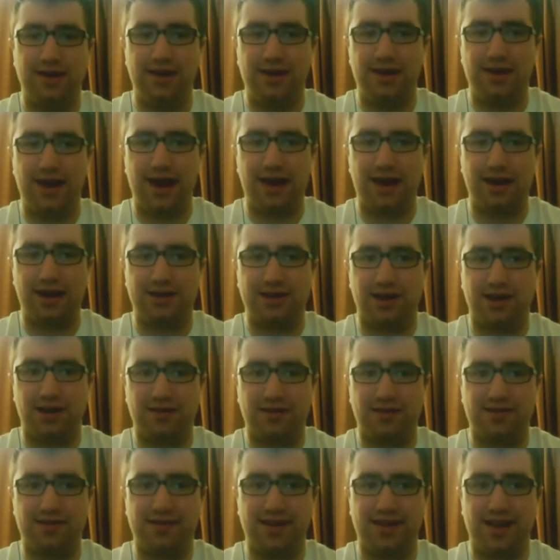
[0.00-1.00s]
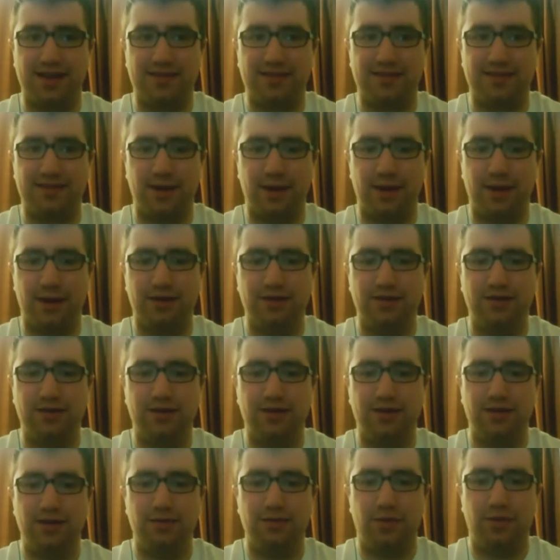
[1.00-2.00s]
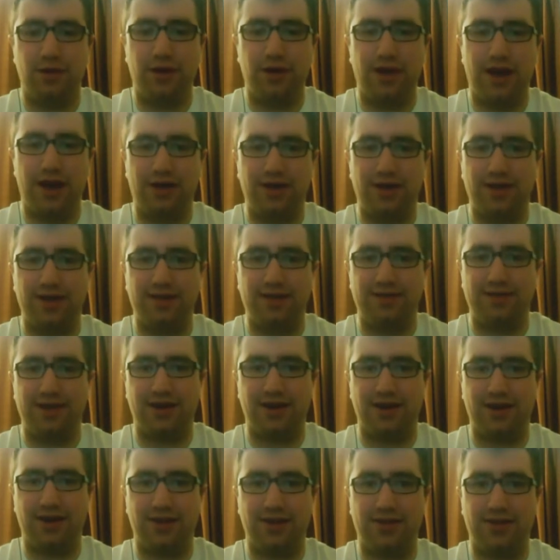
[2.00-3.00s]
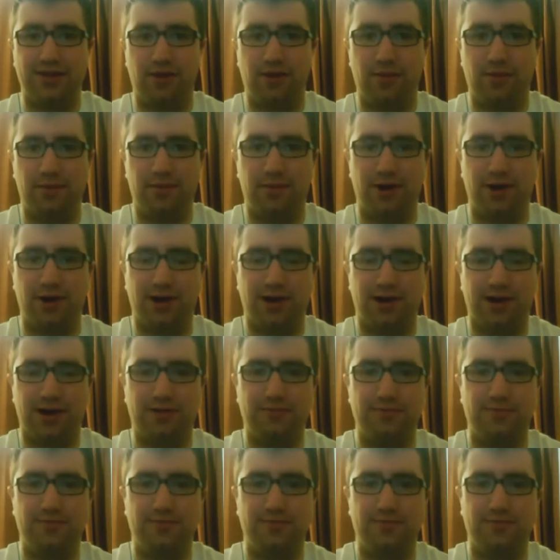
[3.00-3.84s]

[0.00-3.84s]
Had a ton of success there, but now he's out on the open market.